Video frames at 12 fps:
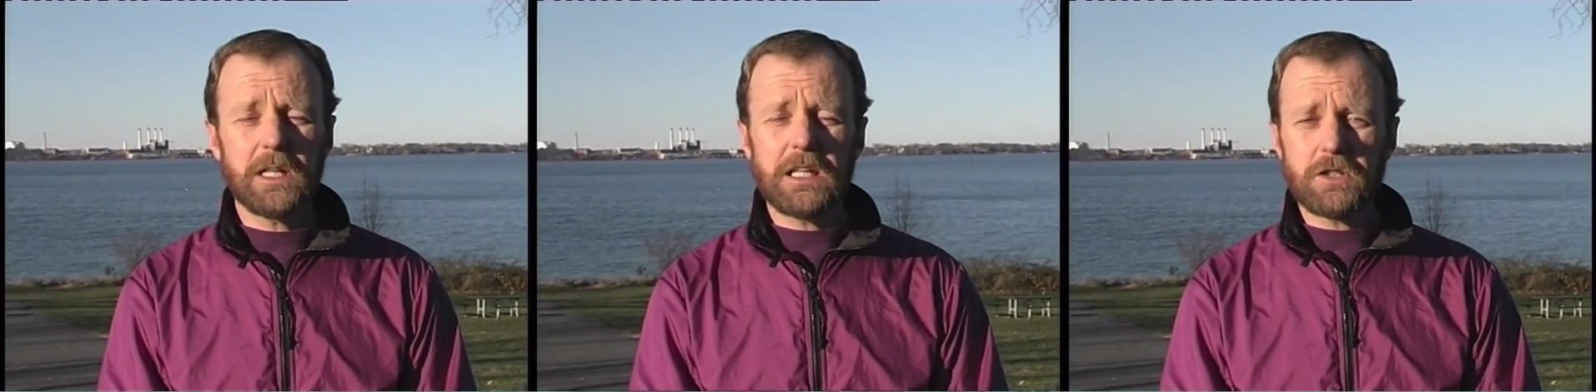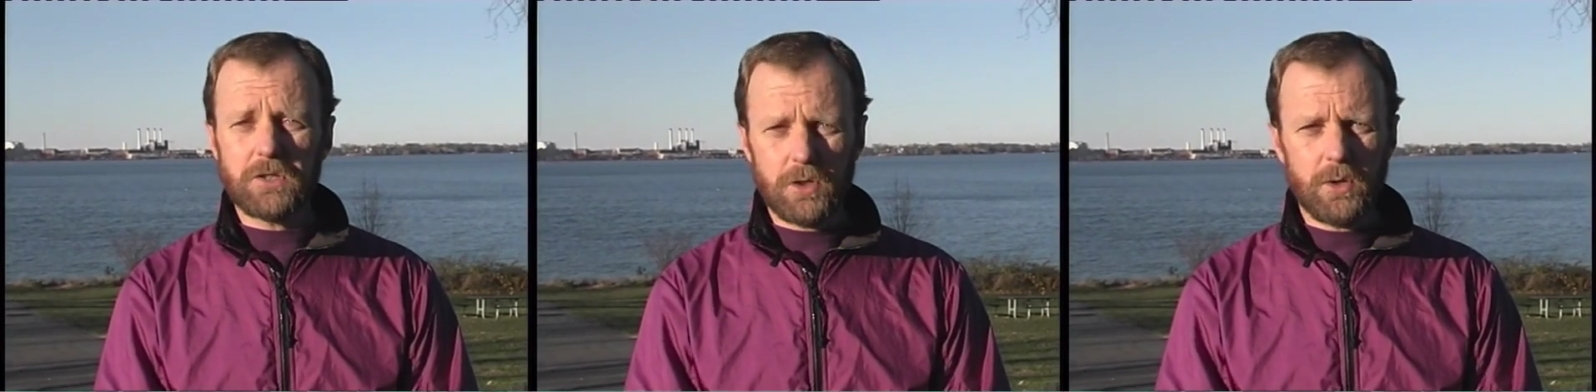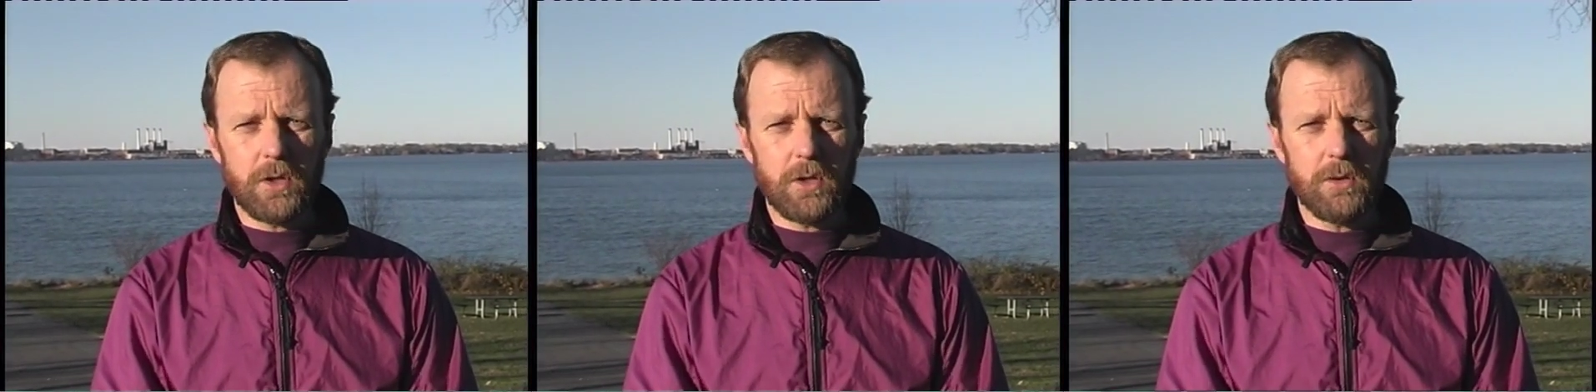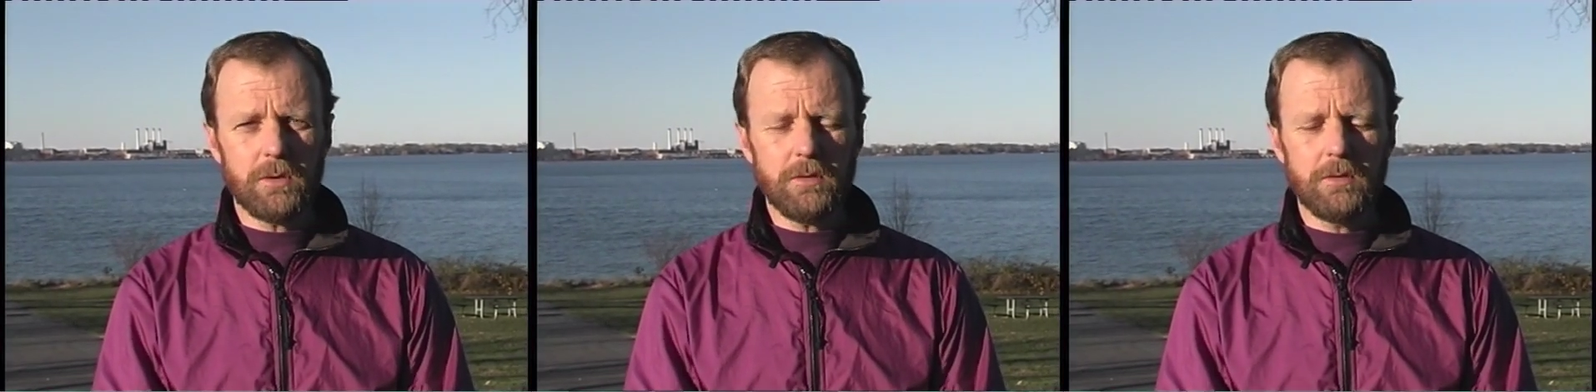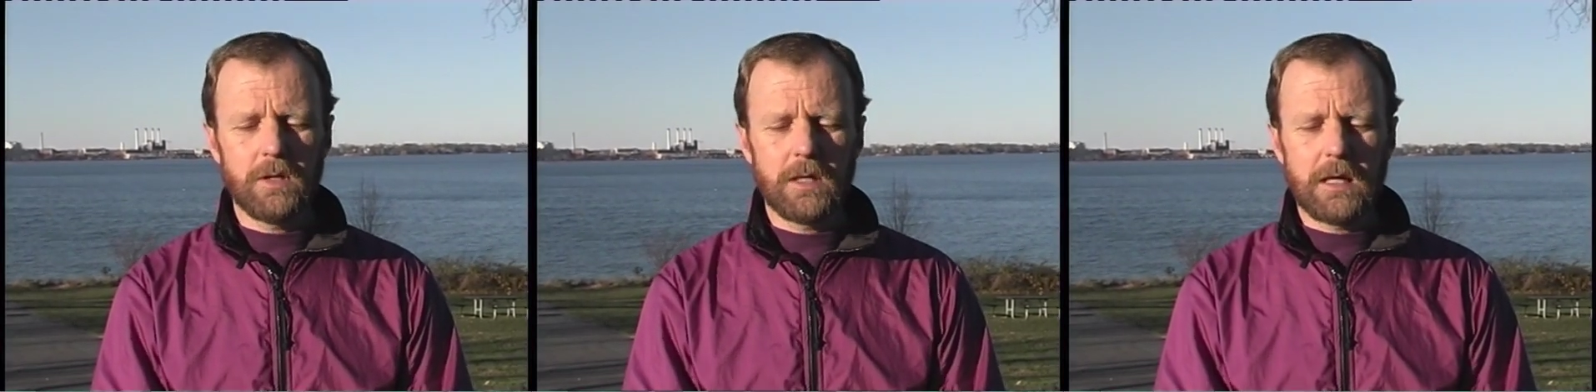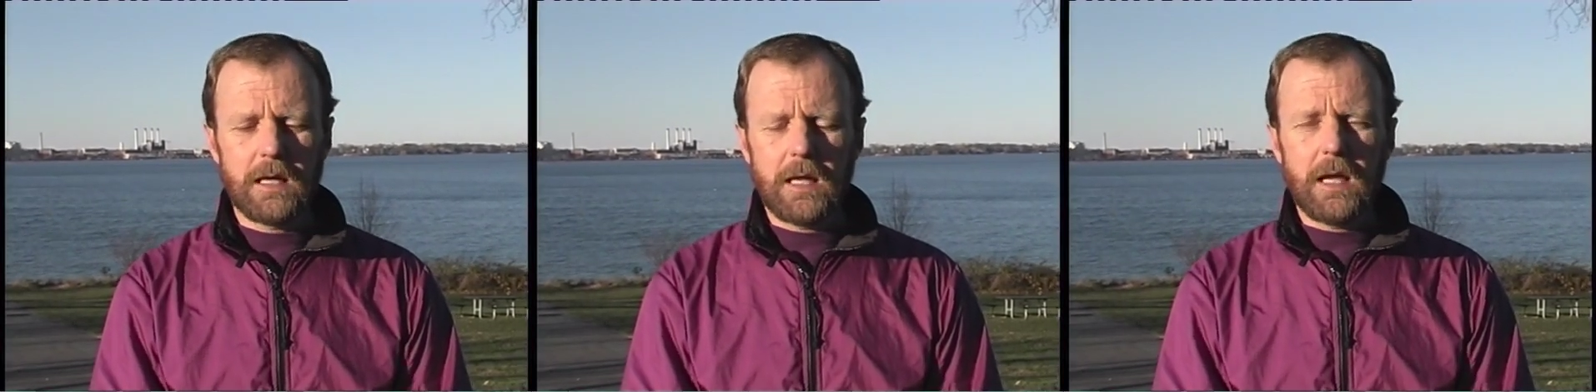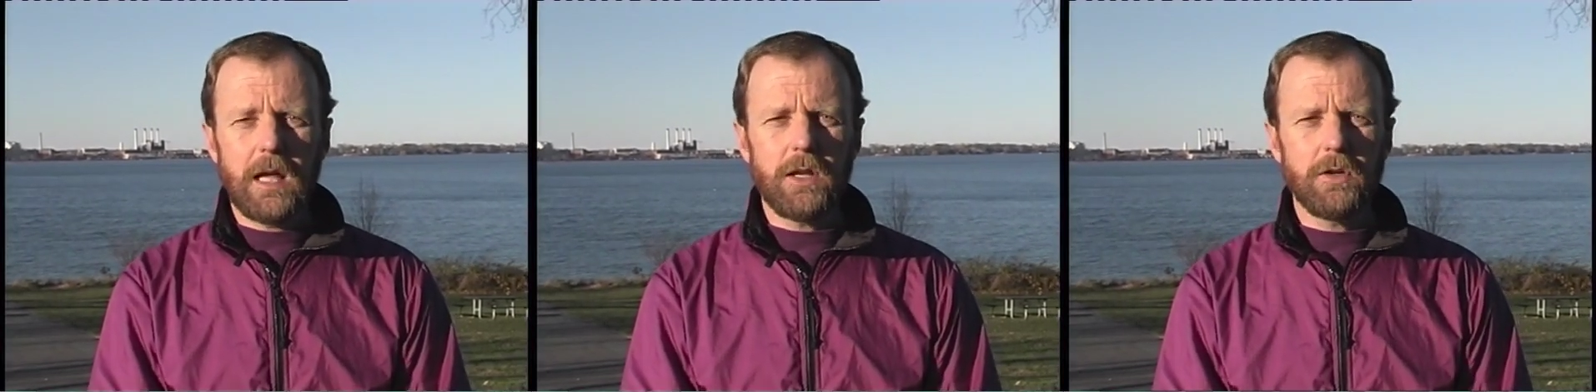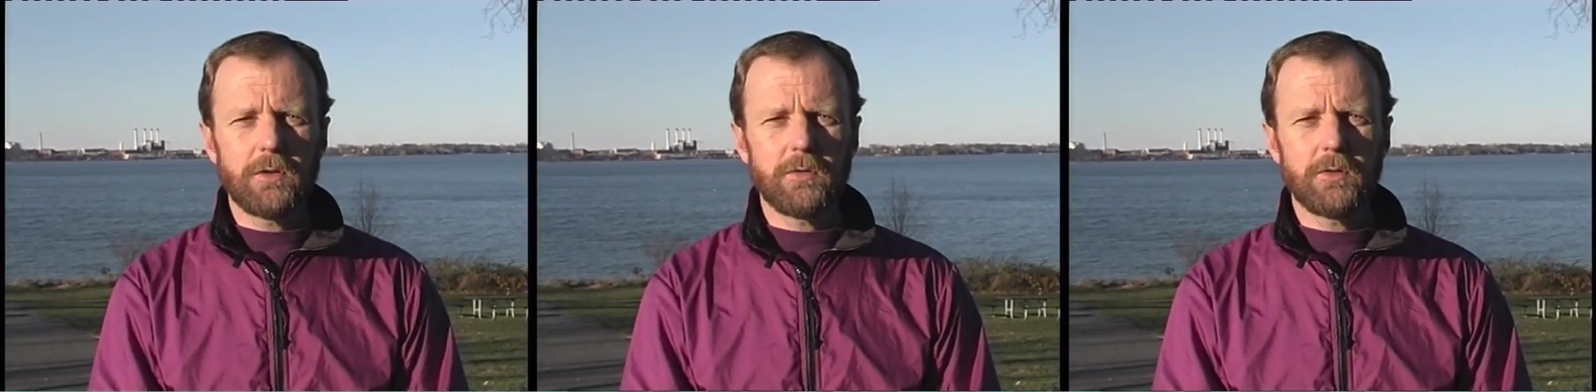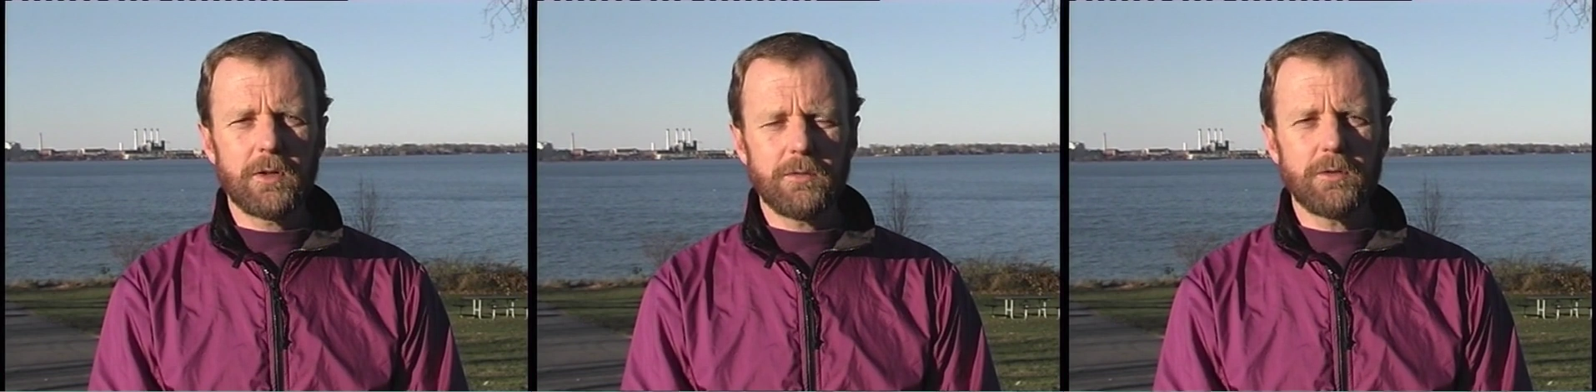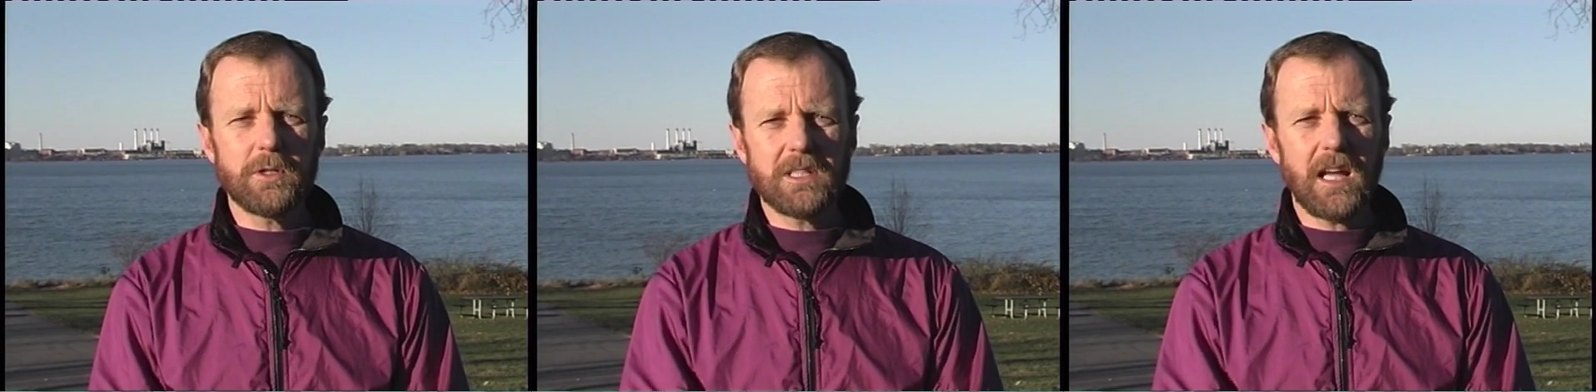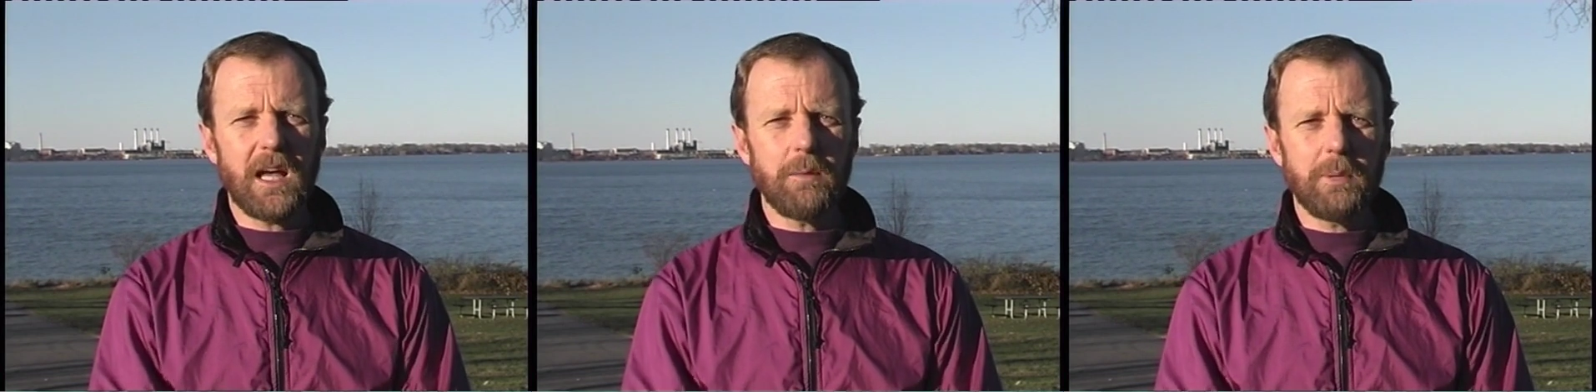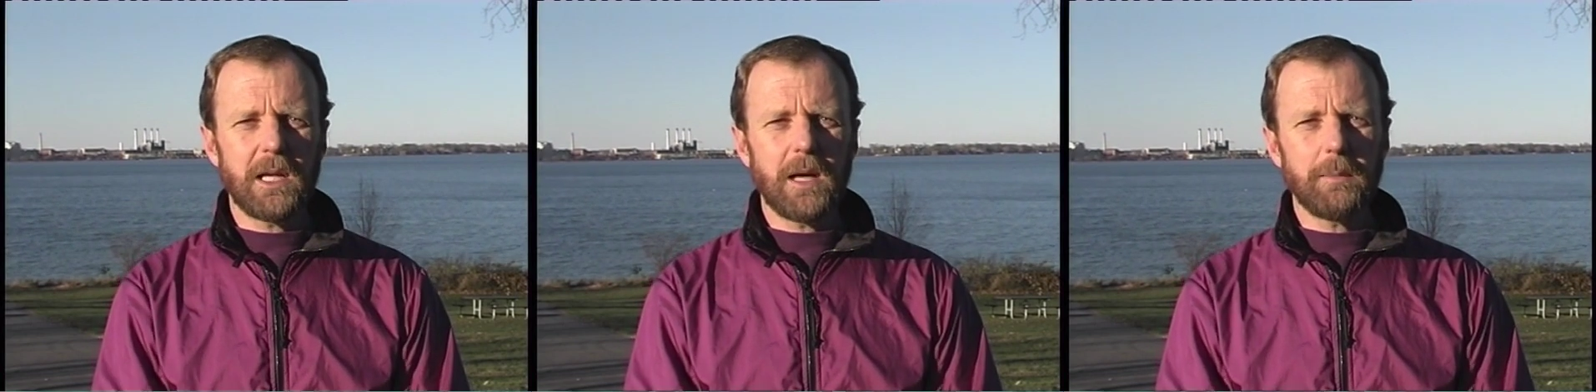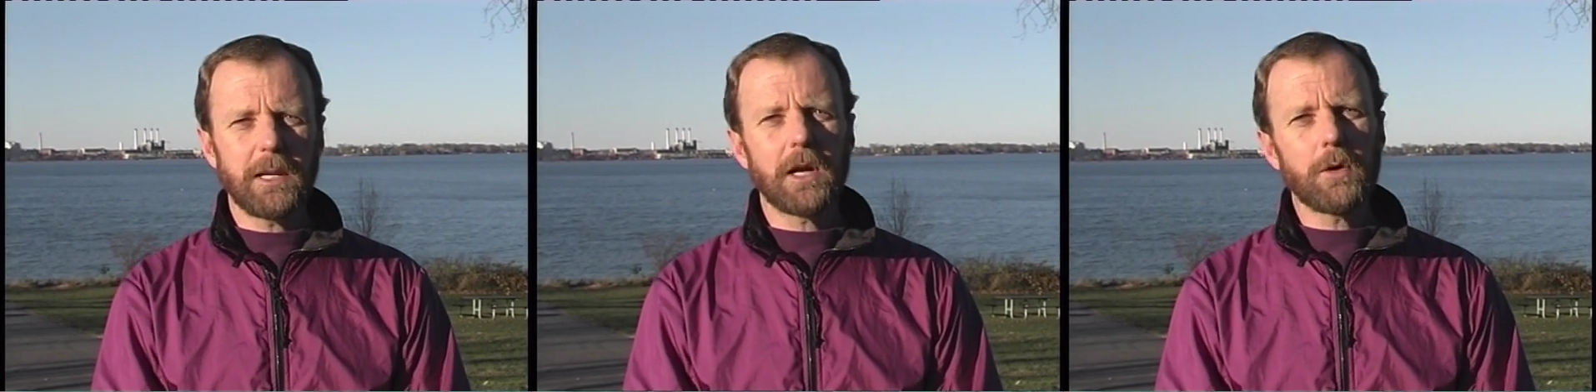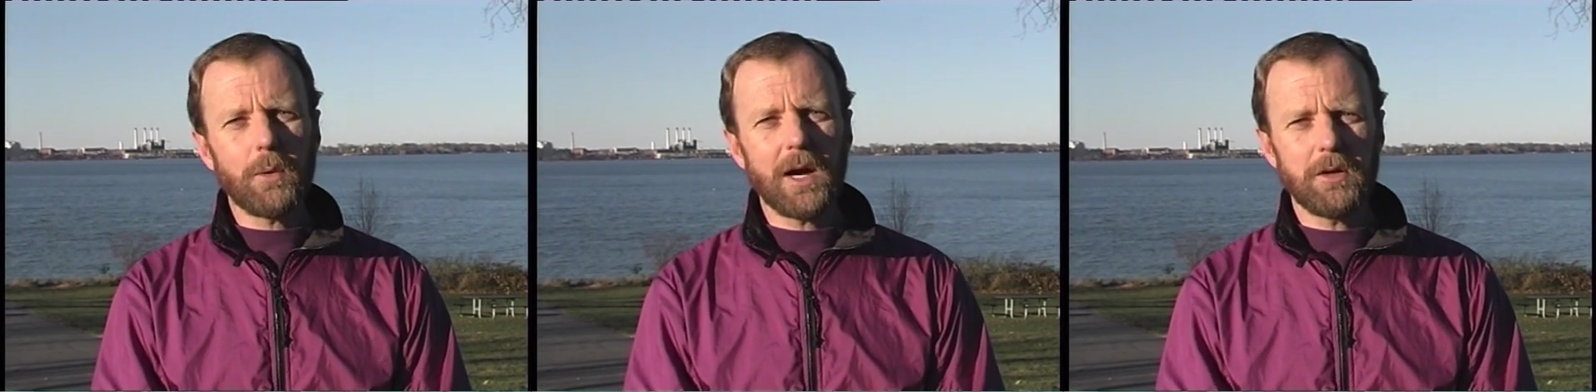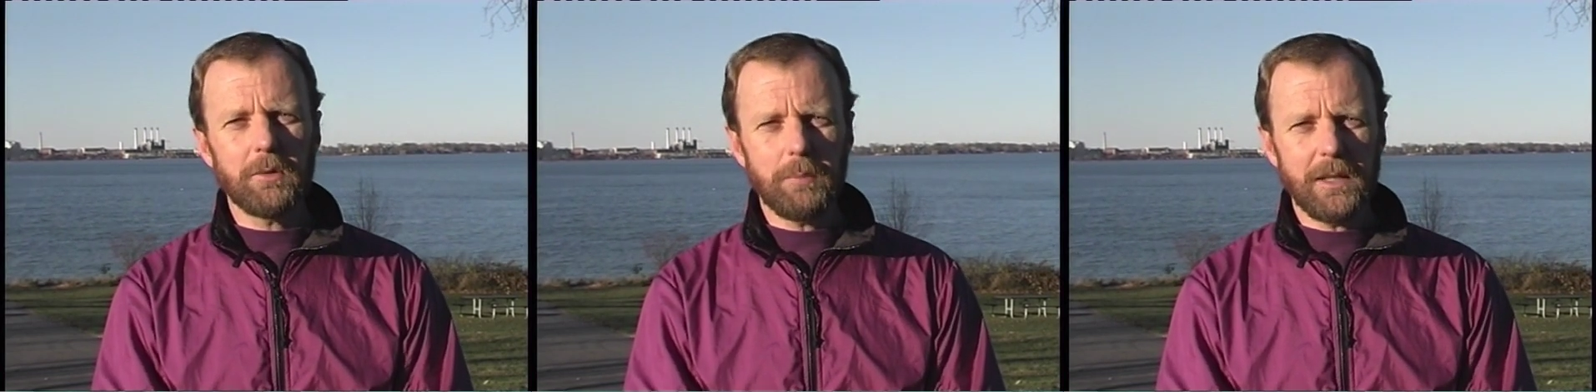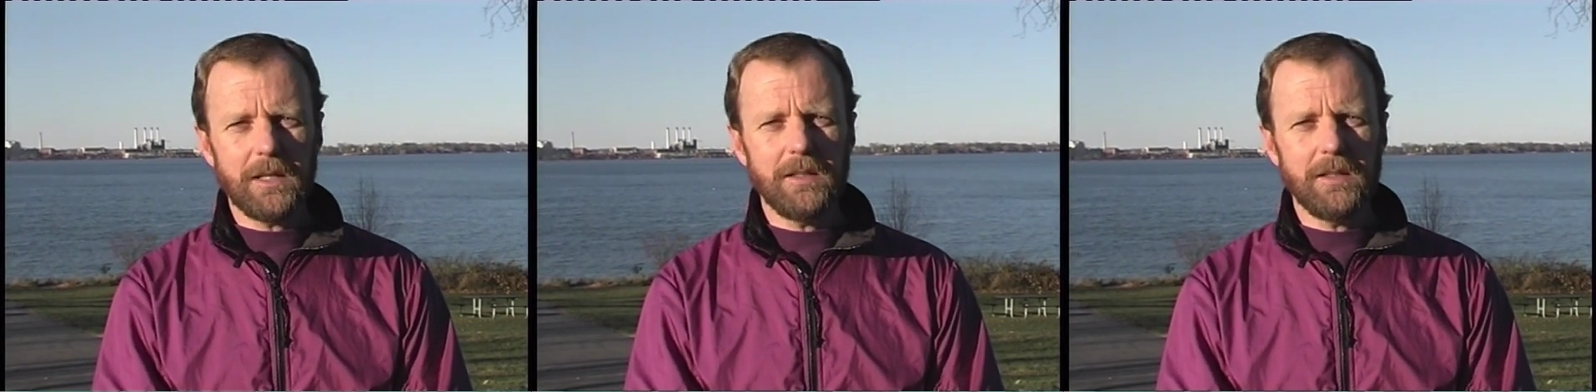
It's new to you, and you're for the first time becoming a quadruped